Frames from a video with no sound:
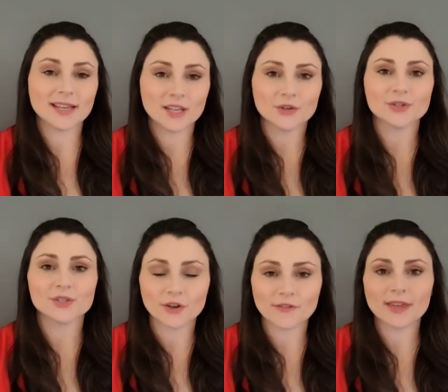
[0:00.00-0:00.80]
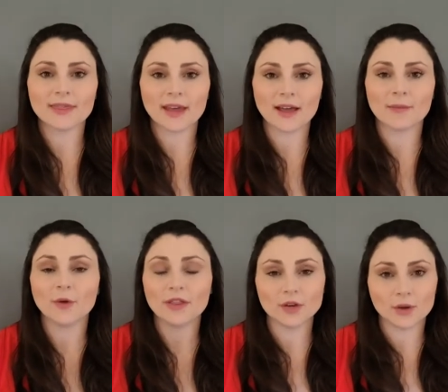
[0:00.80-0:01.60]
that you're serving them
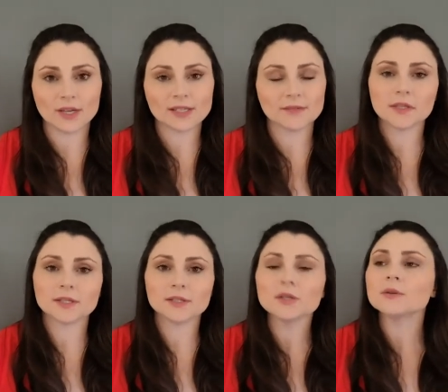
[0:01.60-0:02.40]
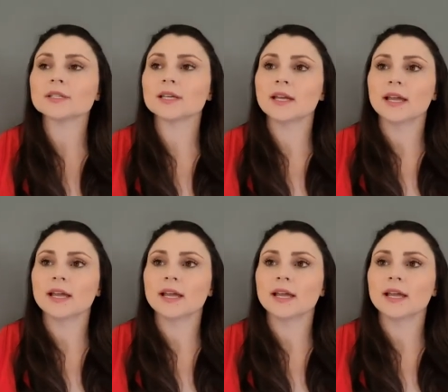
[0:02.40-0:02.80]
with notice of the suit